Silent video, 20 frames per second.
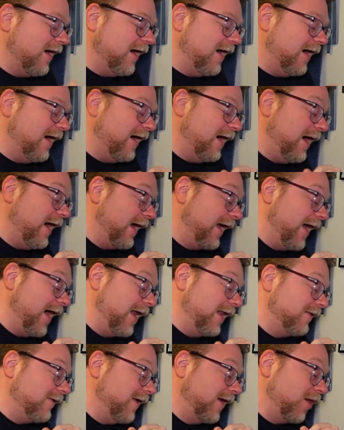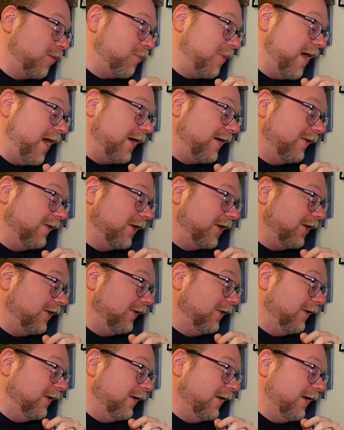I gotta take it back a
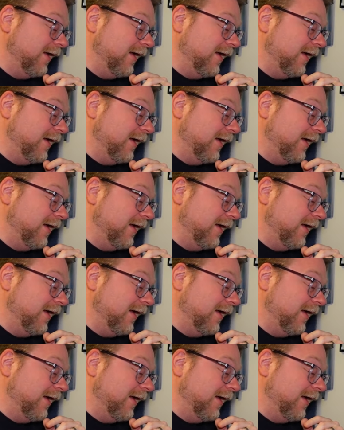little.